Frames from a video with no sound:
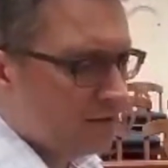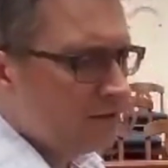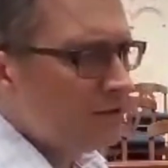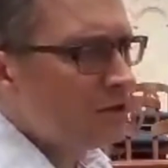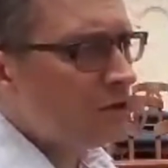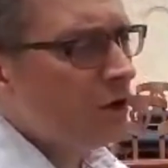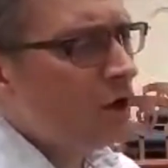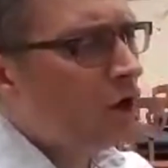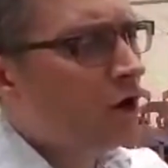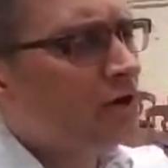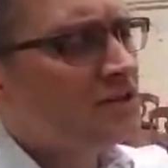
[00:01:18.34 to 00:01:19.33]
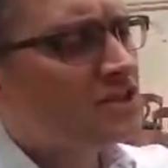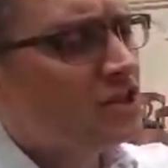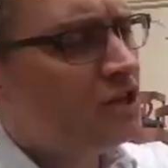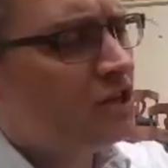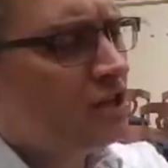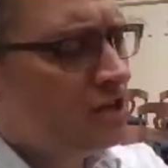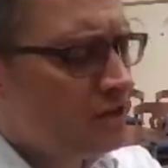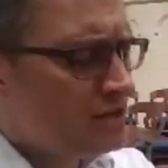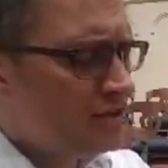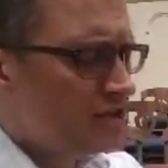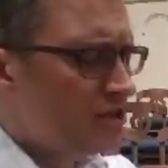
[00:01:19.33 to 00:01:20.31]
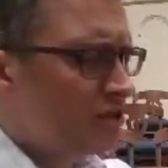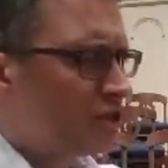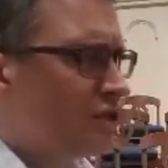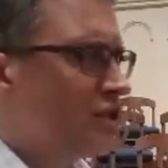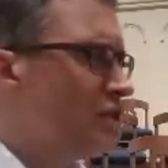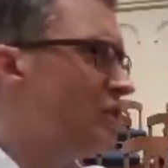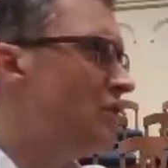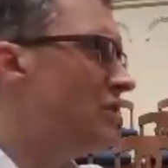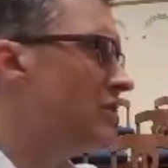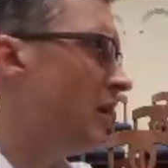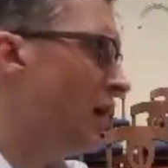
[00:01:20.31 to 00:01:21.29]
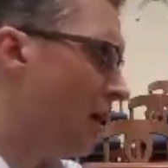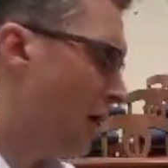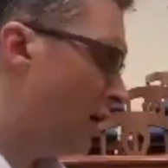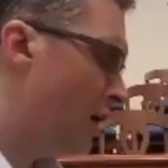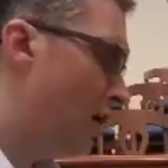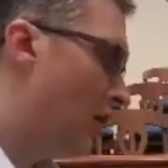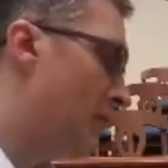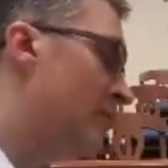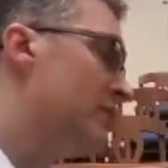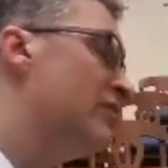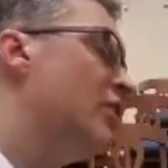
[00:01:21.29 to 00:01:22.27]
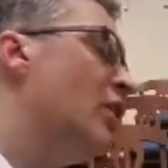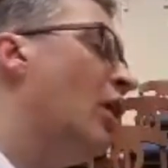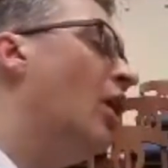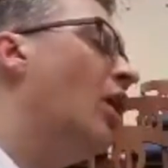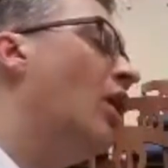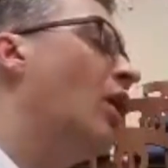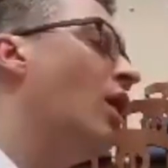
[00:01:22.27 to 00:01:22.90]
Yours is the kingdom of God.